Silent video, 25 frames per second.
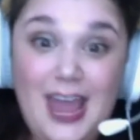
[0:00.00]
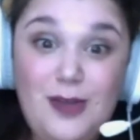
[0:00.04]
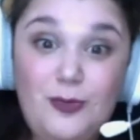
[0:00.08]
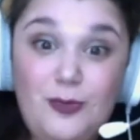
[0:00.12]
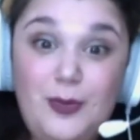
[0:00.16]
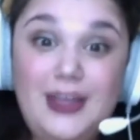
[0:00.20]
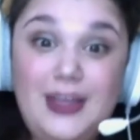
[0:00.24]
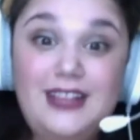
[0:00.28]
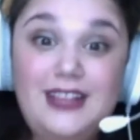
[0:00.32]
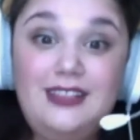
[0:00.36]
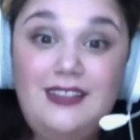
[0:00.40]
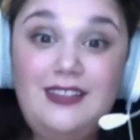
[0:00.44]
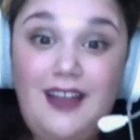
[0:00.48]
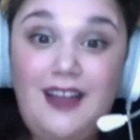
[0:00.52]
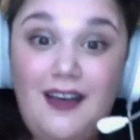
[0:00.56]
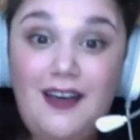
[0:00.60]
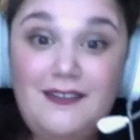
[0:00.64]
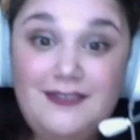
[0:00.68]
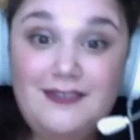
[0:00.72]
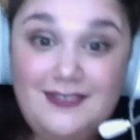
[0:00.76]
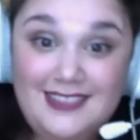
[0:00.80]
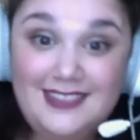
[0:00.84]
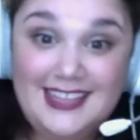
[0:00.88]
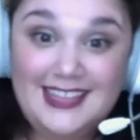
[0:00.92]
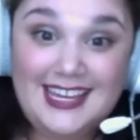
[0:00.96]
we
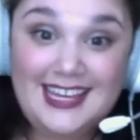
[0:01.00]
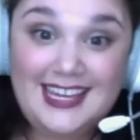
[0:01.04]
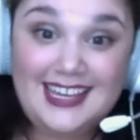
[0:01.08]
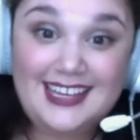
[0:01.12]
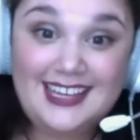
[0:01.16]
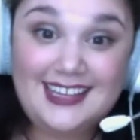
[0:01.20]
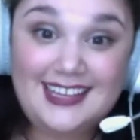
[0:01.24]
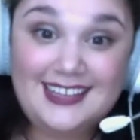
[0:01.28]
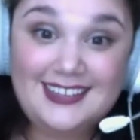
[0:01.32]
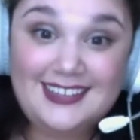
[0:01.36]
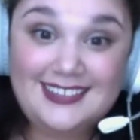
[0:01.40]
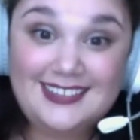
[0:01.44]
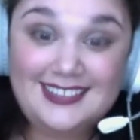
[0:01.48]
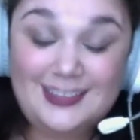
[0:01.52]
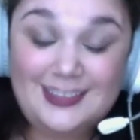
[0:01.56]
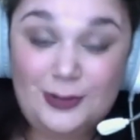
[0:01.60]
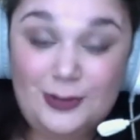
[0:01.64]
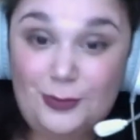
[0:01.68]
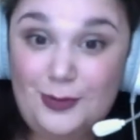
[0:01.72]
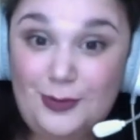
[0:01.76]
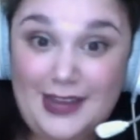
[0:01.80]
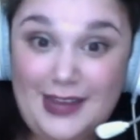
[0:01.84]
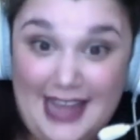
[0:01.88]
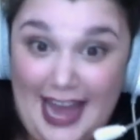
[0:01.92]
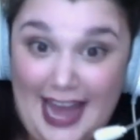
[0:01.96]
love the
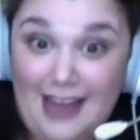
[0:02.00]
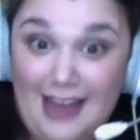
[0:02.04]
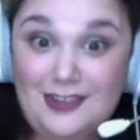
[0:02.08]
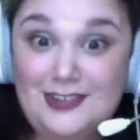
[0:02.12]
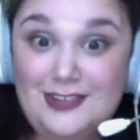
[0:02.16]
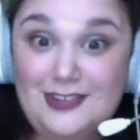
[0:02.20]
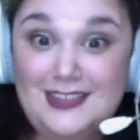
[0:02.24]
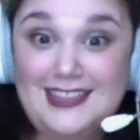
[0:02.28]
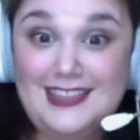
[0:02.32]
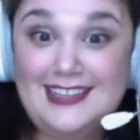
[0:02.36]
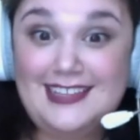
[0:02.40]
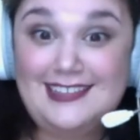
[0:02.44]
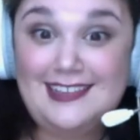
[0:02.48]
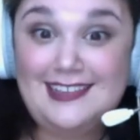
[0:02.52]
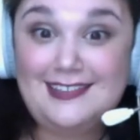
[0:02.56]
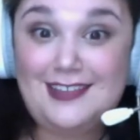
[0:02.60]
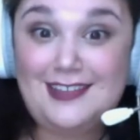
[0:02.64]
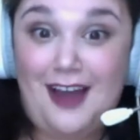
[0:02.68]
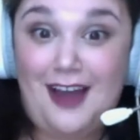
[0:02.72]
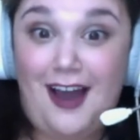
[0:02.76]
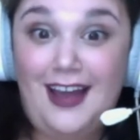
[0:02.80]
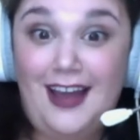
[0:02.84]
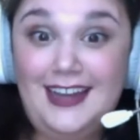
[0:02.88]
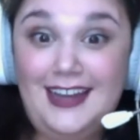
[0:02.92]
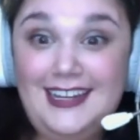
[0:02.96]
reaction this has
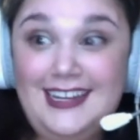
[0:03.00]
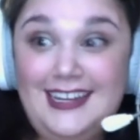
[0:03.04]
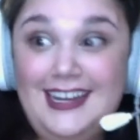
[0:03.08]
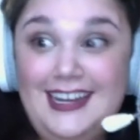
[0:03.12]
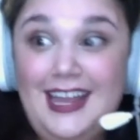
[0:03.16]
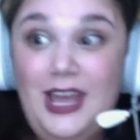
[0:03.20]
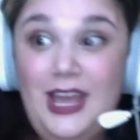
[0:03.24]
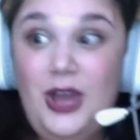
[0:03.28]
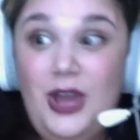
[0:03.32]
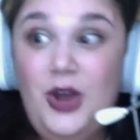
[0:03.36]
gotten.